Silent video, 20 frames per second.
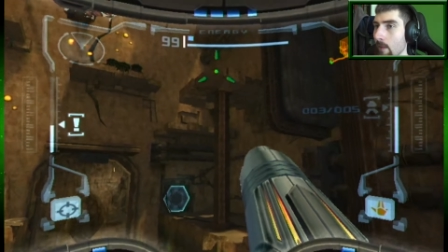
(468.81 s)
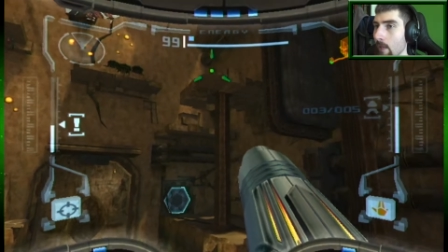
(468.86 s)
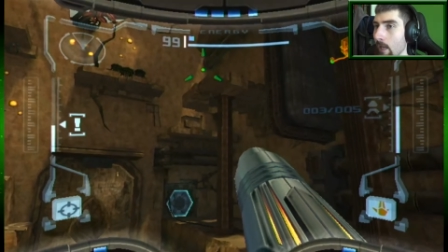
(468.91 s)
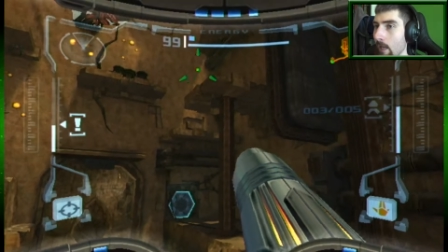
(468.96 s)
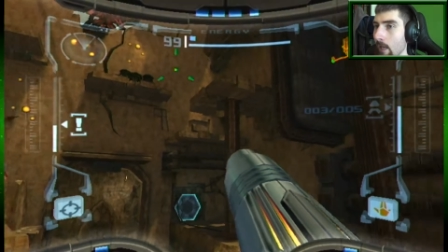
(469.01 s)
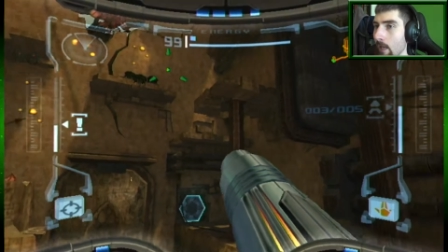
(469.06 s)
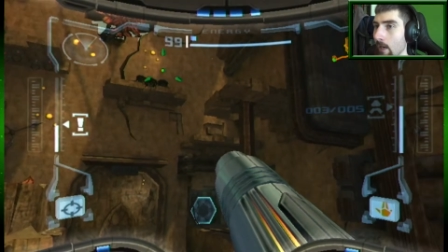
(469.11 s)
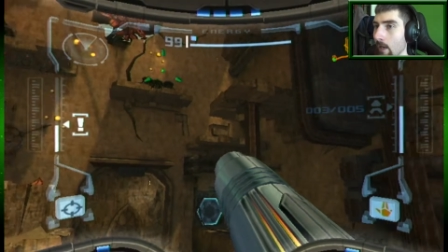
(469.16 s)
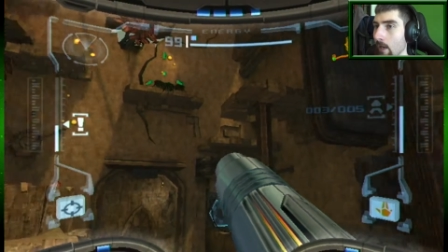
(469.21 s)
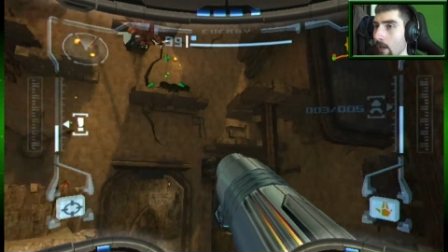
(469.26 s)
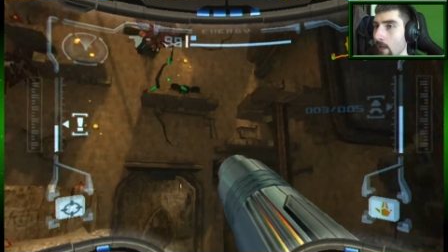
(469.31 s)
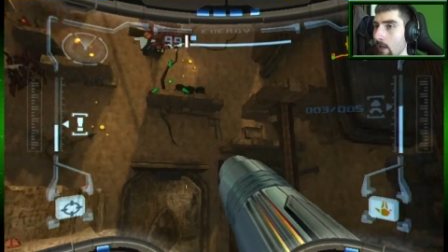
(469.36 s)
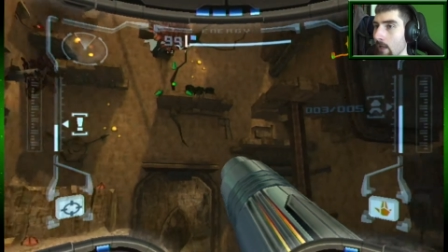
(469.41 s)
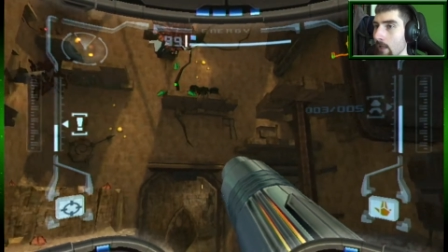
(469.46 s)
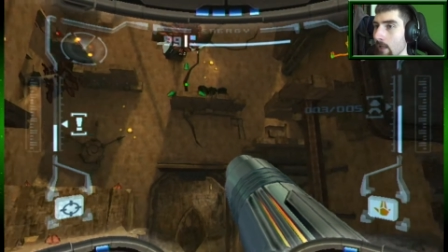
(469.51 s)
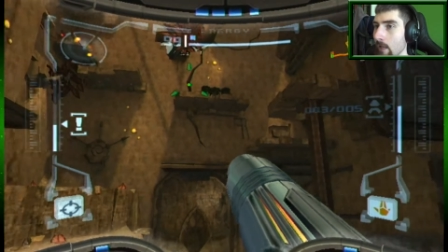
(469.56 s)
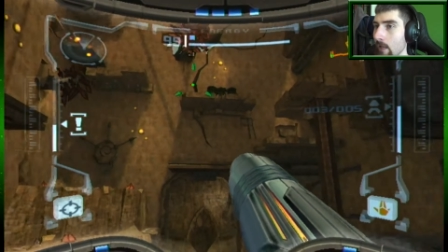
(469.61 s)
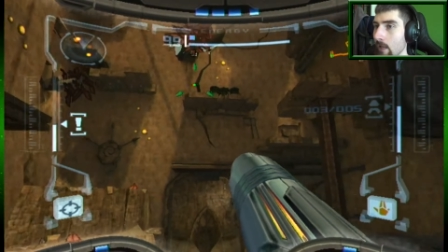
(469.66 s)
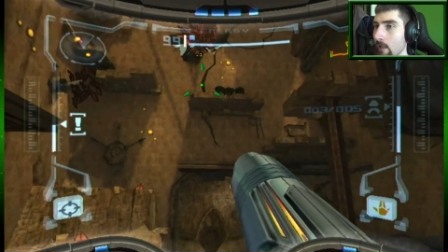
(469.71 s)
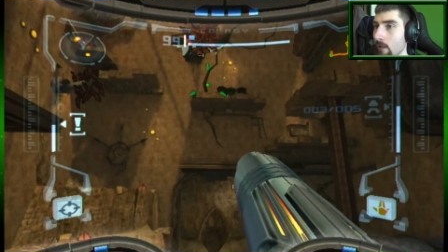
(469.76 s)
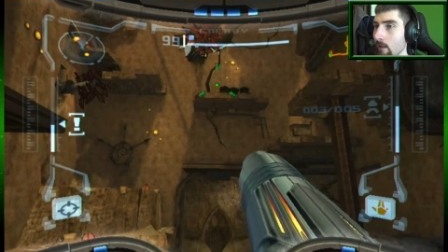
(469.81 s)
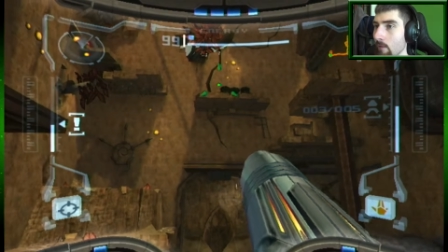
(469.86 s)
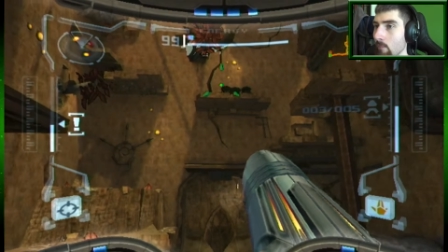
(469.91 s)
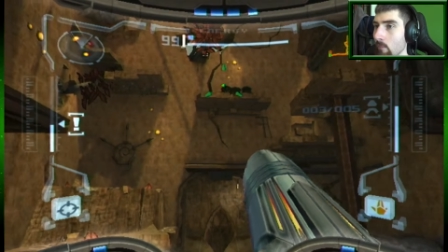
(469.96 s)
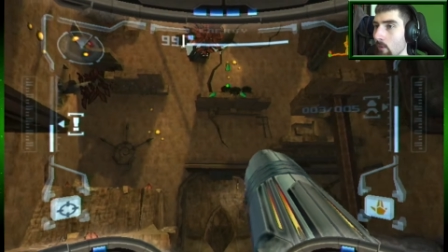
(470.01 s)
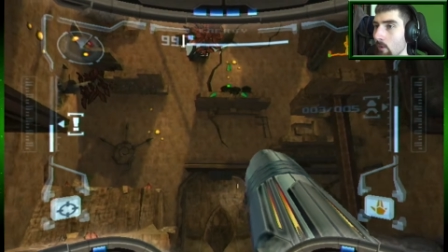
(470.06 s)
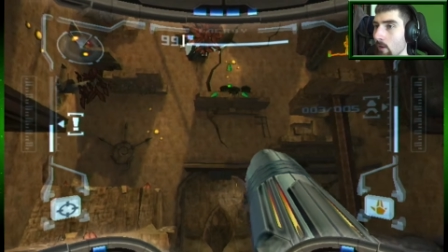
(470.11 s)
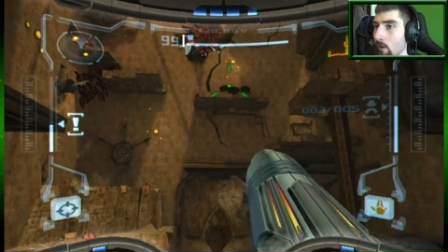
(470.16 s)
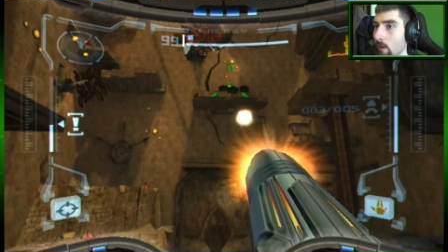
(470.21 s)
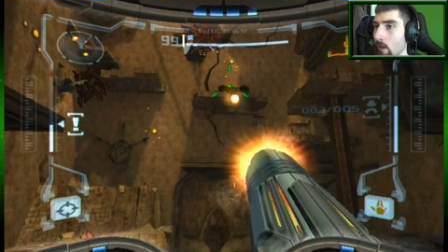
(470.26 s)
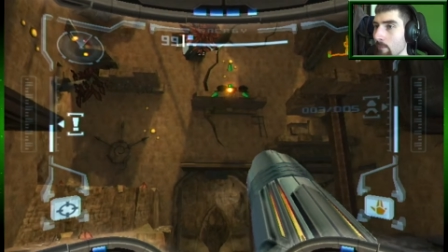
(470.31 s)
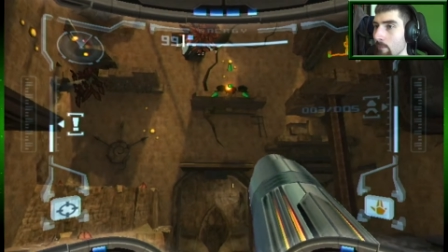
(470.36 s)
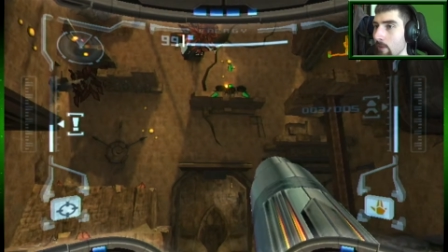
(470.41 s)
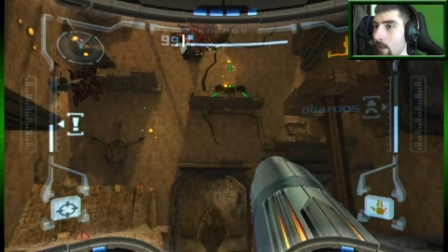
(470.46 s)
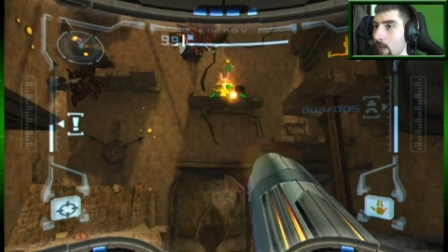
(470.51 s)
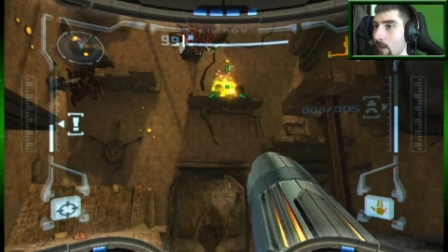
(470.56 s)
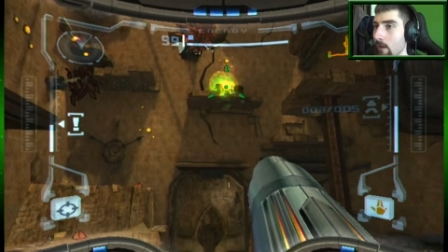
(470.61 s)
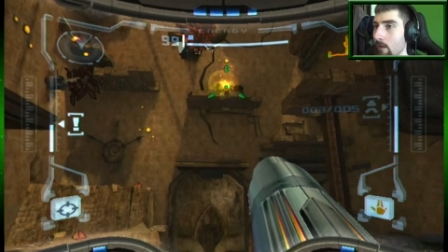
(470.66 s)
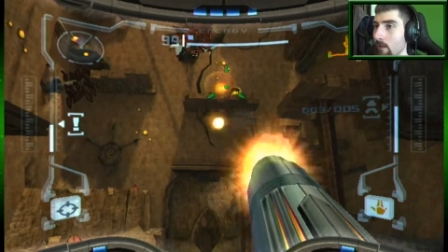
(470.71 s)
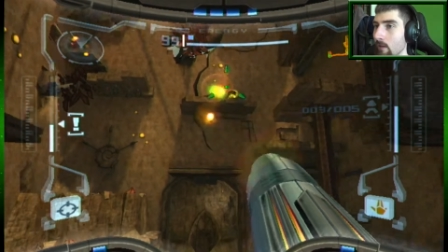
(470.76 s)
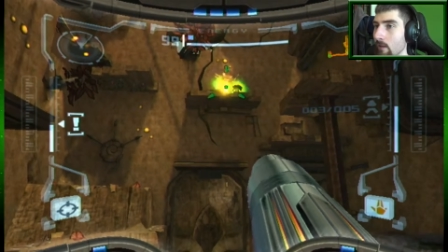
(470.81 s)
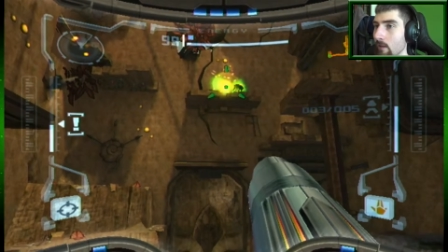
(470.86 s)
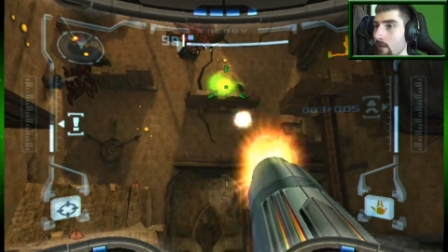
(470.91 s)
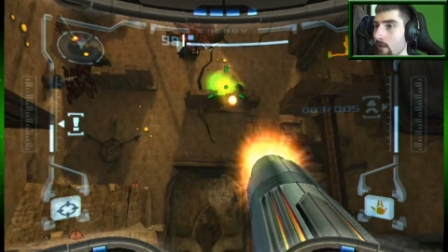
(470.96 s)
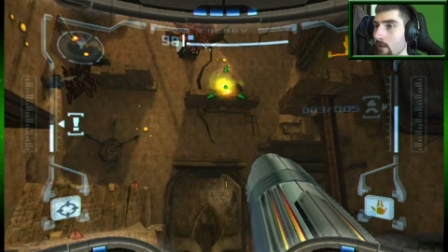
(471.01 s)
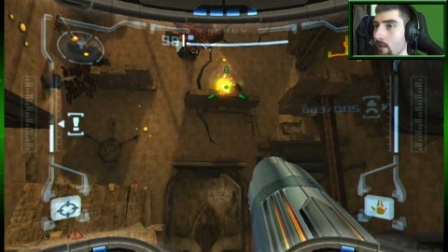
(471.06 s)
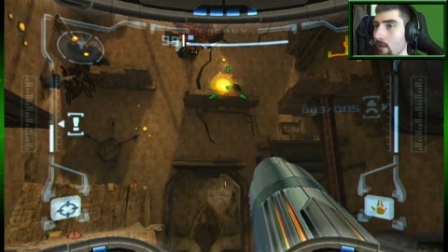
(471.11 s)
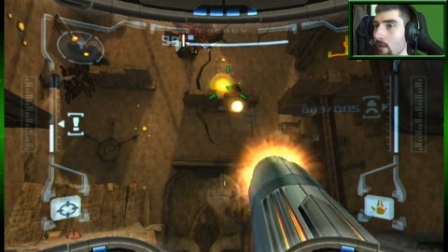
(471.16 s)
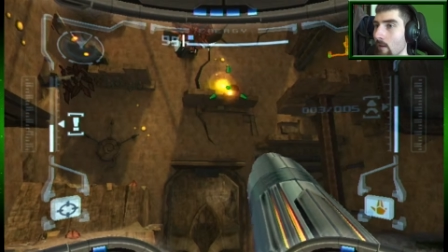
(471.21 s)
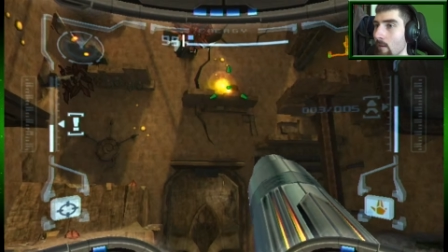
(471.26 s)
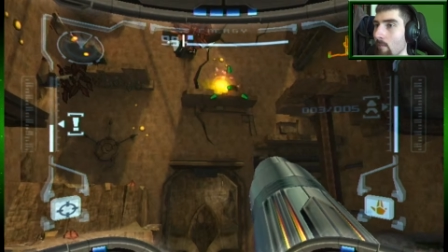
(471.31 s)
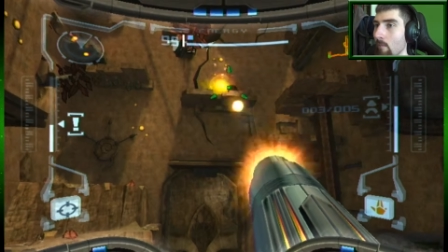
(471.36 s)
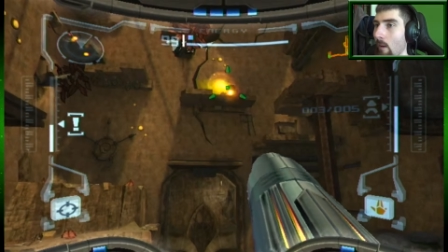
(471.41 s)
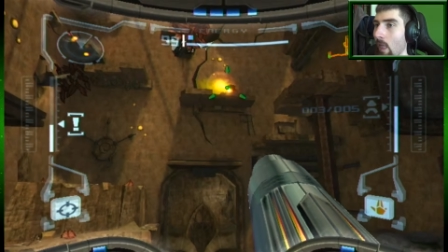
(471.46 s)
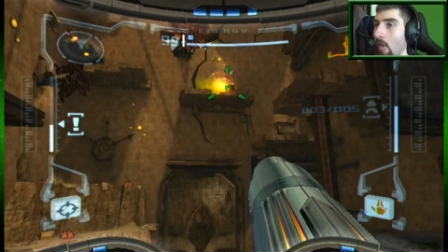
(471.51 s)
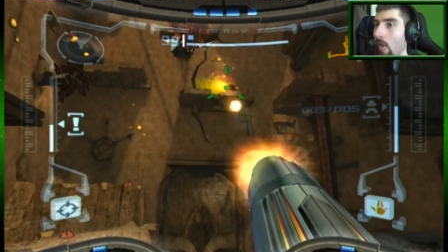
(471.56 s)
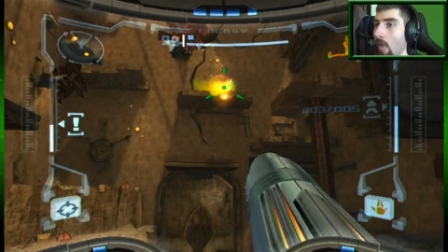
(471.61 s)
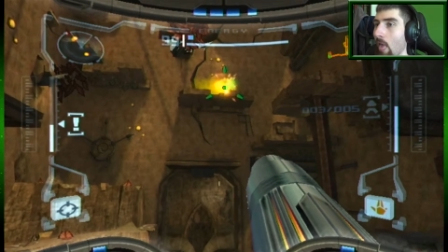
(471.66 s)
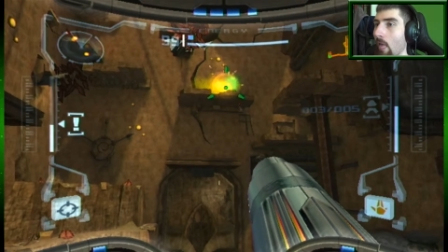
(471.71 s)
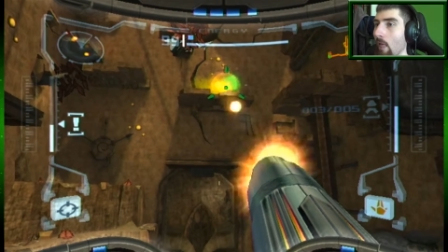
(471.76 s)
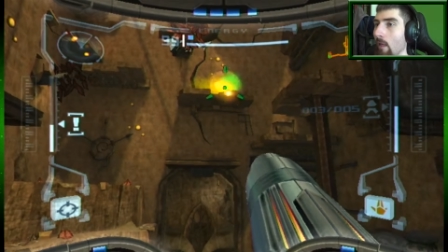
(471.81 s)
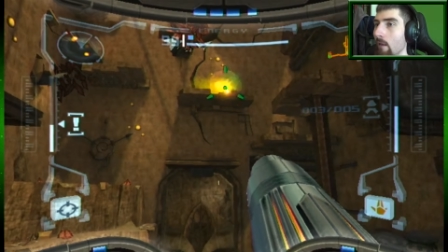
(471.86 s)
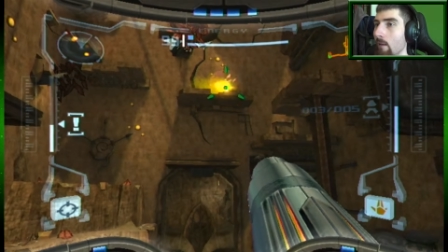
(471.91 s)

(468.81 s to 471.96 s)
And, ah uh, yeah, more up there. Bleh.